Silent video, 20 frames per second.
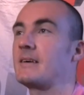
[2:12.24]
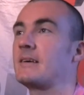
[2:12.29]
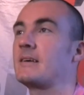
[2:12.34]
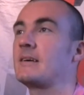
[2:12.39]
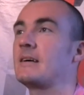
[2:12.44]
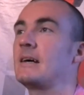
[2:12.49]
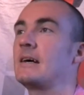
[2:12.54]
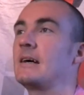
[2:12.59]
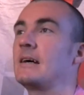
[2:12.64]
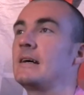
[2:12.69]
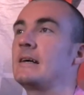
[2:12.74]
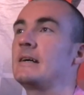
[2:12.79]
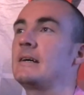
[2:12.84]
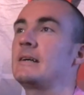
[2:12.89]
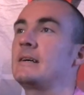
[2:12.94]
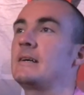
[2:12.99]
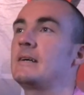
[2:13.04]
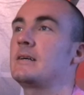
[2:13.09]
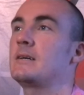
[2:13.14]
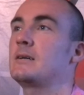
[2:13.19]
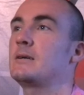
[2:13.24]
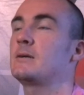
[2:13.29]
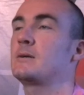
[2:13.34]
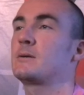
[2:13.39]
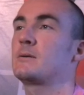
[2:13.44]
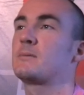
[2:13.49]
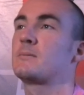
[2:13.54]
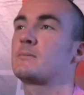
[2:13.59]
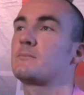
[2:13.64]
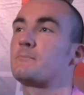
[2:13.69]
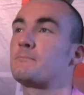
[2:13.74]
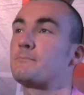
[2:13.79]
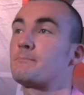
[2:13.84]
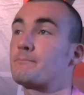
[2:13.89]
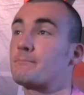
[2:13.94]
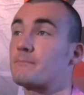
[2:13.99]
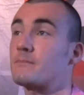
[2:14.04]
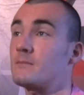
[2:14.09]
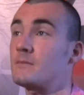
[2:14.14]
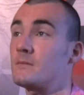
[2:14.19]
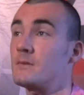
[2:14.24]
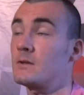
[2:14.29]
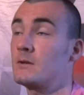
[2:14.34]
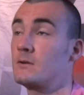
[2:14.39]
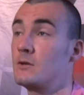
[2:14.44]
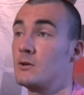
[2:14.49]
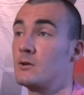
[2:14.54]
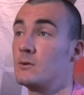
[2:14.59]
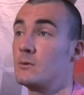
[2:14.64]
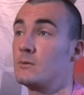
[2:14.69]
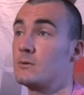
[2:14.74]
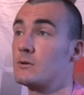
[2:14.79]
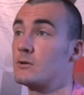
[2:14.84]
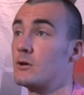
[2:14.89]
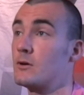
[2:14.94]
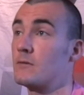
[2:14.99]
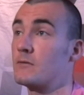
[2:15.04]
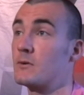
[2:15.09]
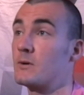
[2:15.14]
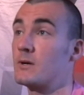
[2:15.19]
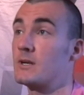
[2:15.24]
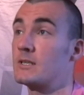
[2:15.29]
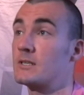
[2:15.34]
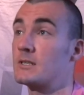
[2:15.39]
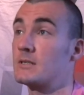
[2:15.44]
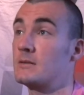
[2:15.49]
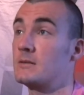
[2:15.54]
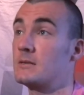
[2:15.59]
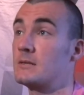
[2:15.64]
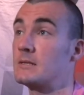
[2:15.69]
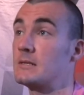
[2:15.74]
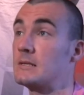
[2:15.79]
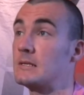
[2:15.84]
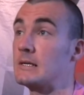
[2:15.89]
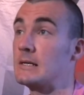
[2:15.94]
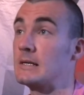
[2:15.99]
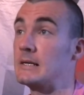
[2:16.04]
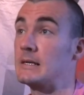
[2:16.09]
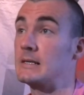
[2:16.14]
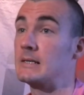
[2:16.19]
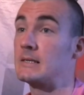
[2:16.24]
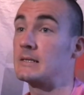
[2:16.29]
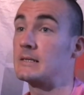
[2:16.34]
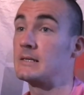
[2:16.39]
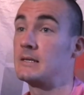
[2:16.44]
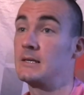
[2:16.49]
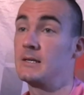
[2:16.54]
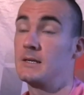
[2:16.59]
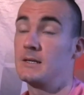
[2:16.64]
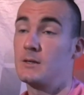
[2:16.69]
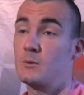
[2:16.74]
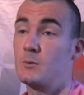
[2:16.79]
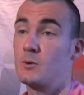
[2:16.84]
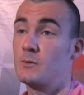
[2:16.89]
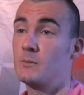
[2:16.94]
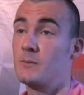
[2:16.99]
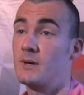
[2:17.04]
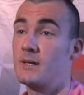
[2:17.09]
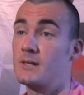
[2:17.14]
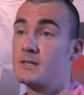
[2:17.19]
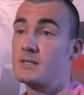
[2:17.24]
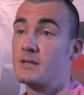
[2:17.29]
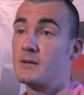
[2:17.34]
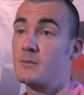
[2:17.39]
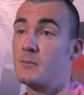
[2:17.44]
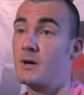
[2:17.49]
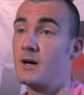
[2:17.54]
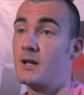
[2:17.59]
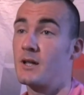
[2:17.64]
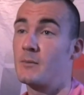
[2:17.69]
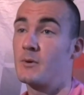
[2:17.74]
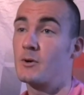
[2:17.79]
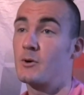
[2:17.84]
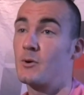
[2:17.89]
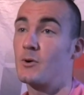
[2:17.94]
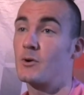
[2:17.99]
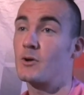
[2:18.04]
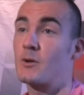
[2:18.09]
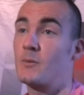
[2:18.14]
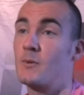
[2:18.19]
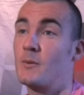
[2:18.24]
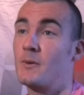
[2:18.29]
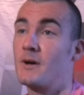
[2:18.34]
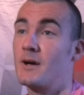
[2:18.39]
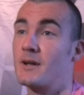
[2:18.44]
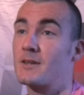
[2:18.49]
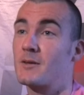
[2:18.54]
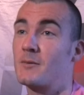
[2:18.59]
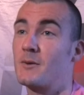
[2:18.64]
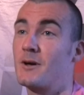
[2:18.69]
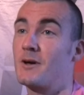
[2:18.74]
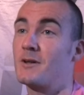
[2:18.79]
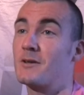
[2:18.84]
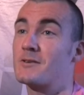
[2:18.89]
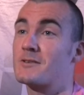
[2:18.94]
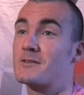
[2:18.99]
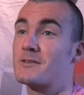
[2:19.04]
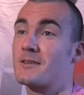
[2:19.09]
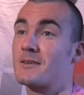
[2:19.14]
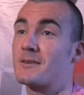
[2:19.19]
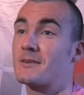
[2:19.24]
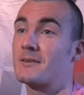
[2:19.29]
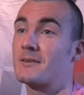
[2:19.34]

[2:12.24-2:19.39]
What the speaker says: I don't know, it's a tough question. I wouldn't mind seeing Paddy McCord coming back, to be honest.